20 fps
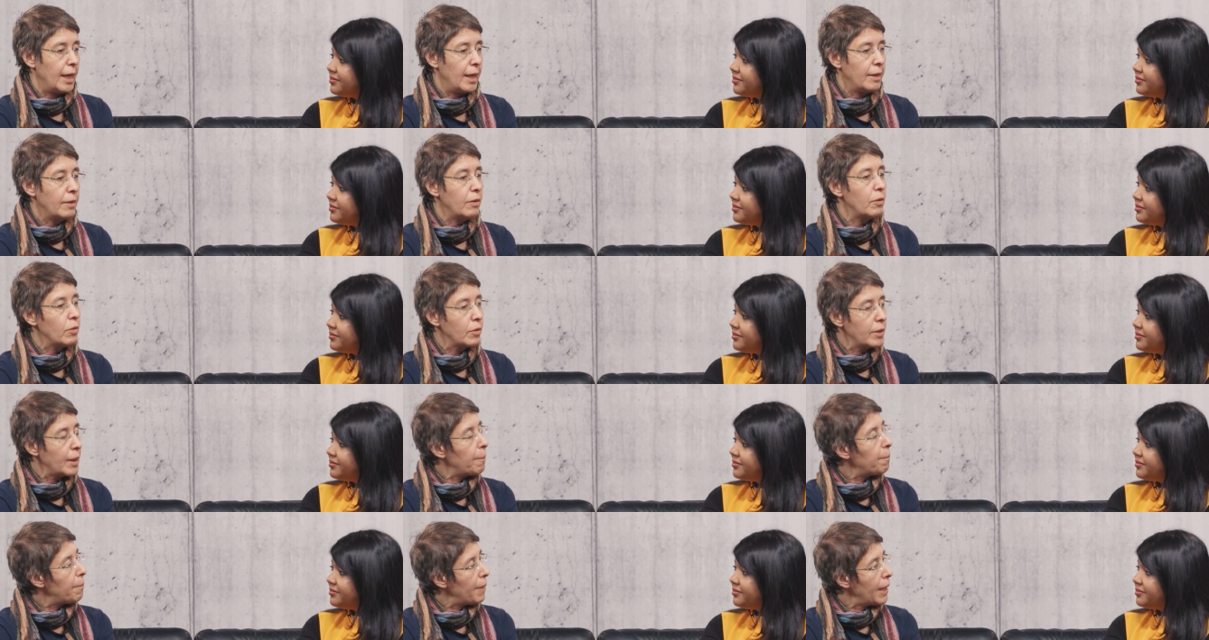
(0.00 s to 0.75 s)
Speaker 1: and
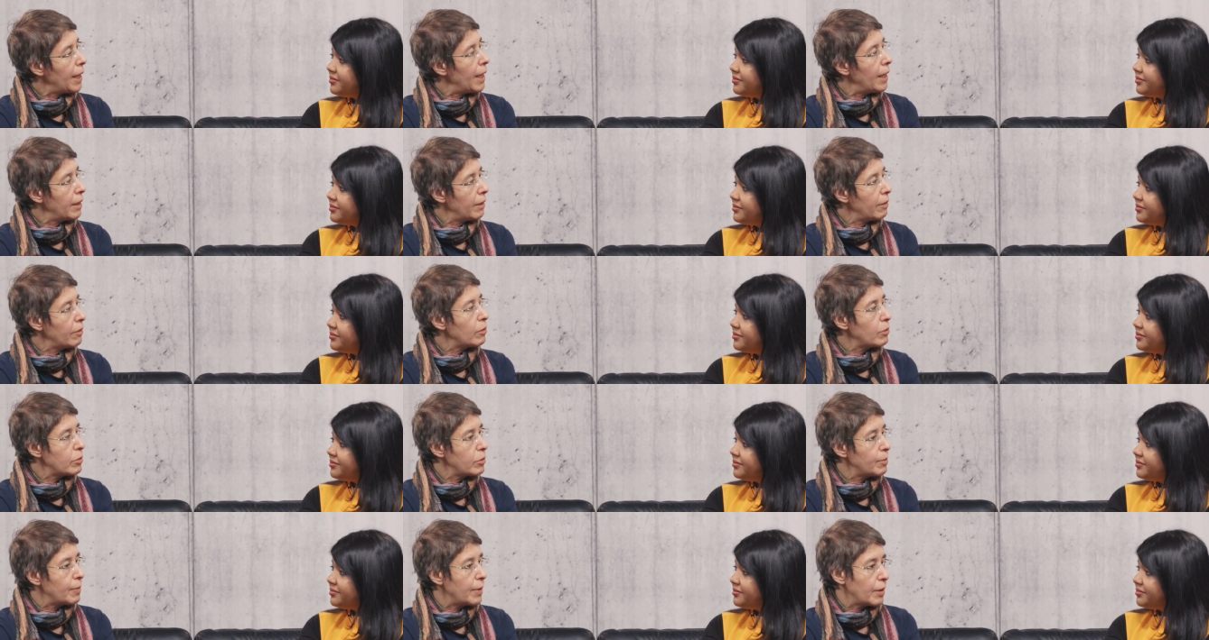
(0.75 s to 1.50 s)
on applying
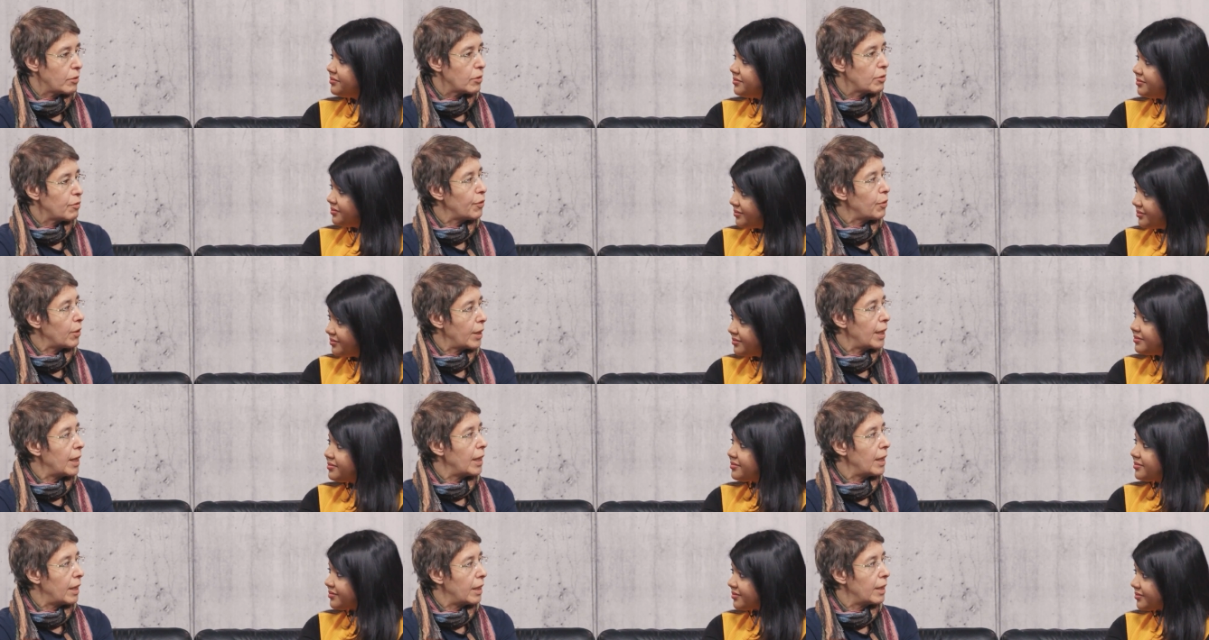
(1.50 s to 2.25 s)
those methods for
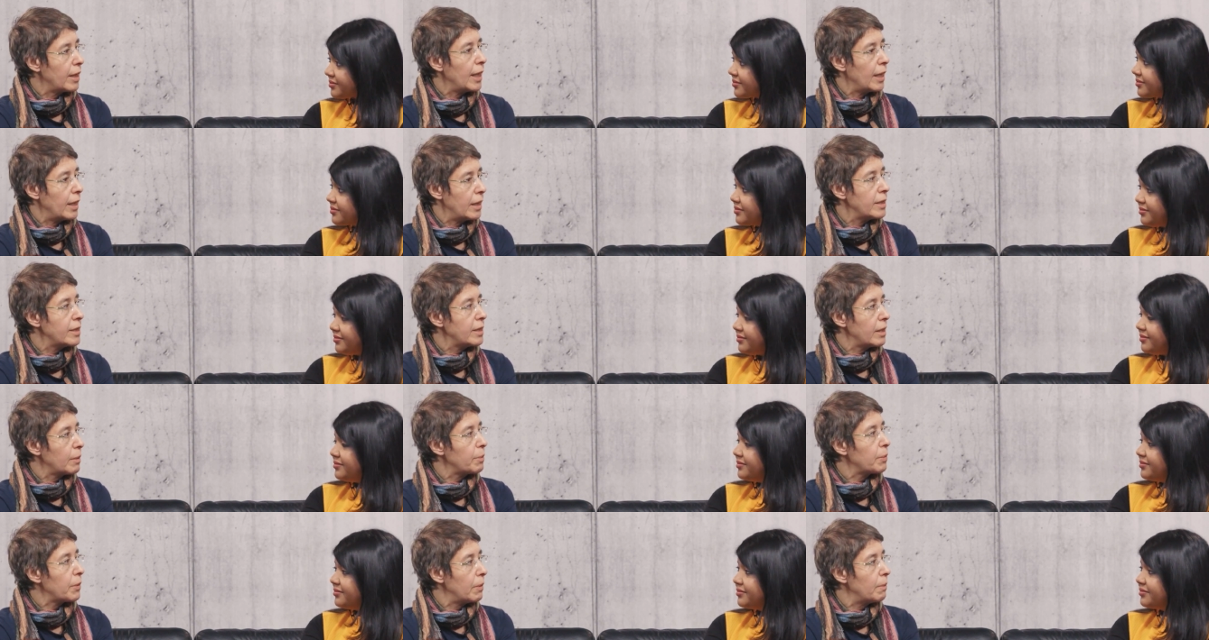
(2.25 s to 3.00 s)

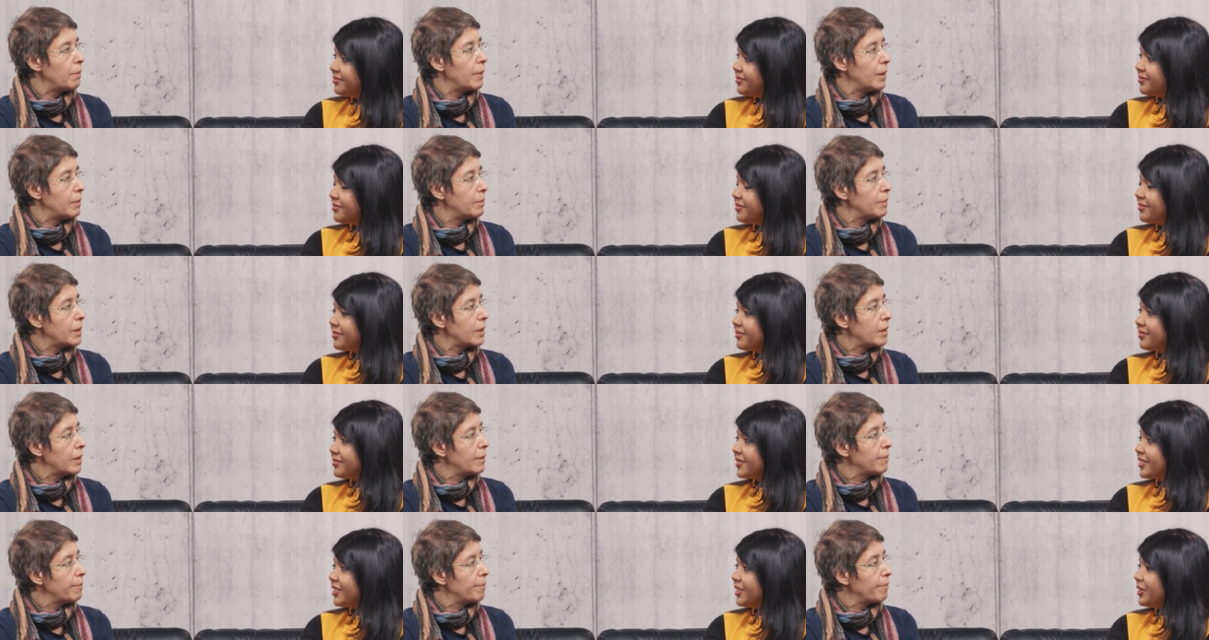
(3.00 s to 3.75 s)
realistic
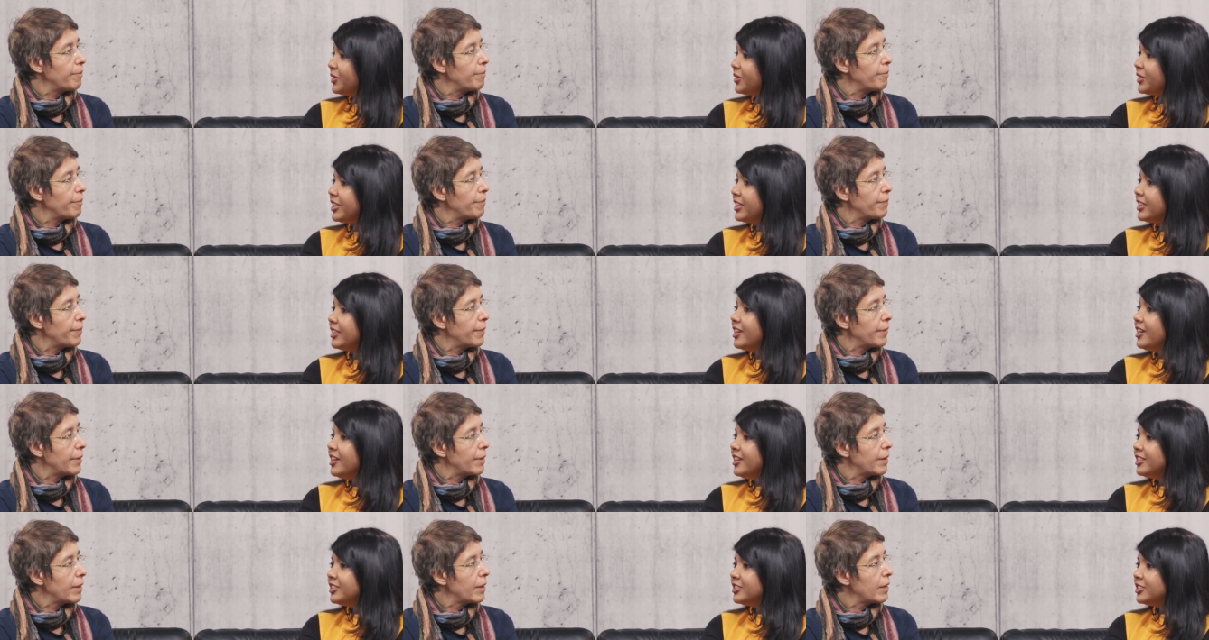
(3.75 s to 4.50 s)
problems.
Speaker 2: Okay,
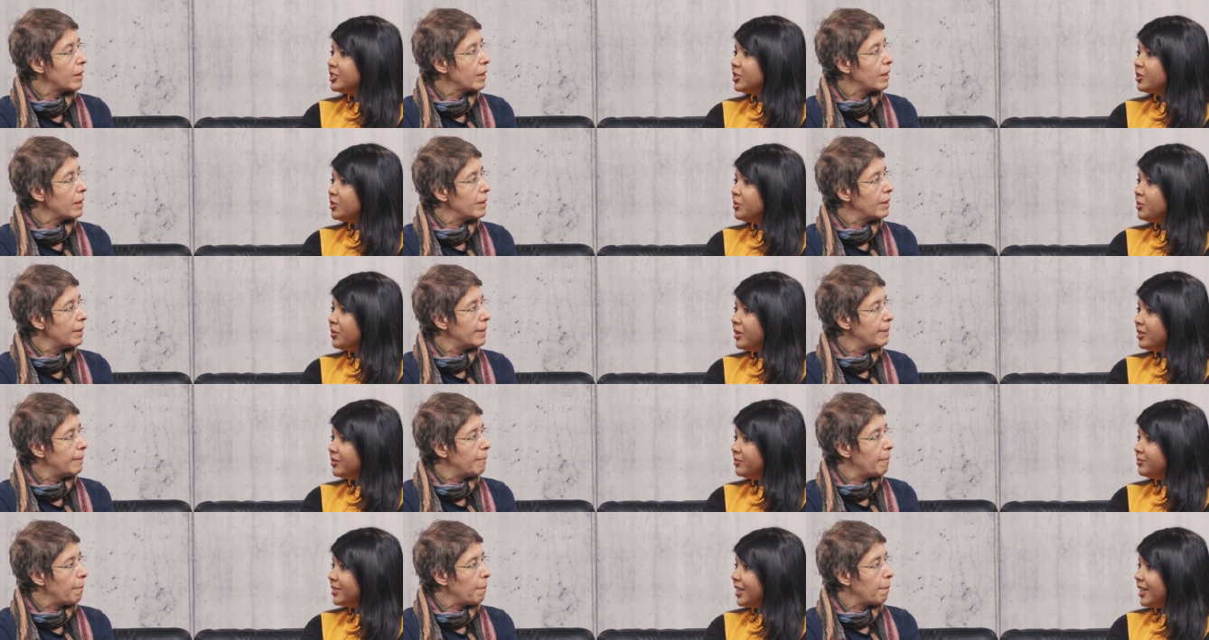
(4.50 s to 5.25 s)
so
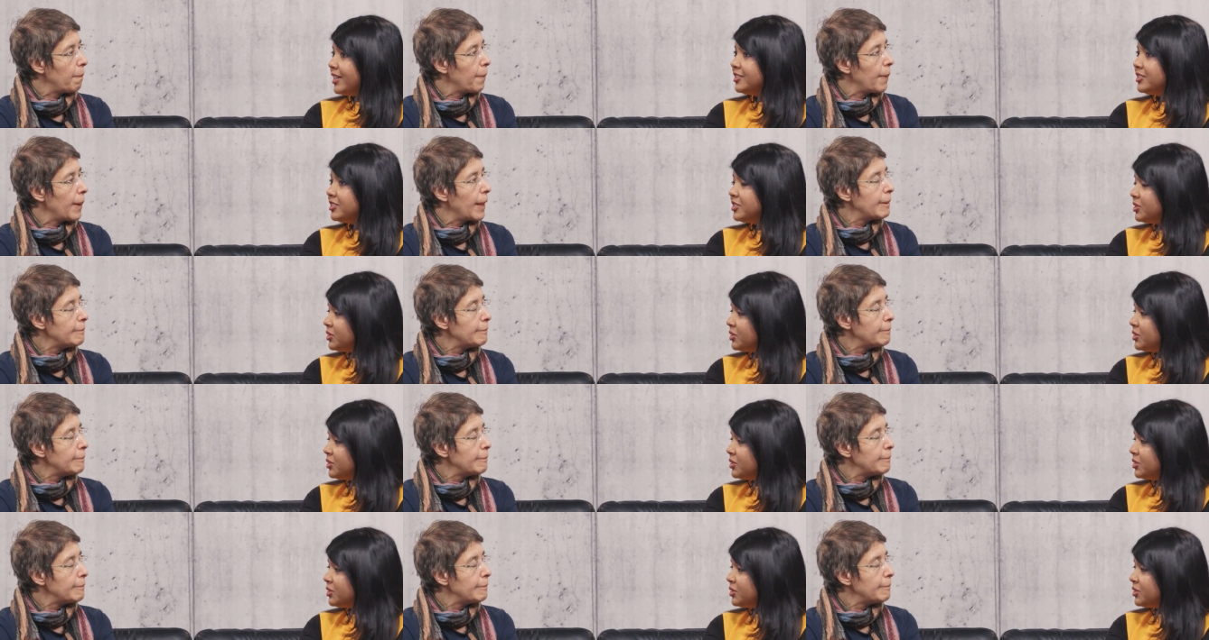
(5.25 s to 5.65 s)
um, as a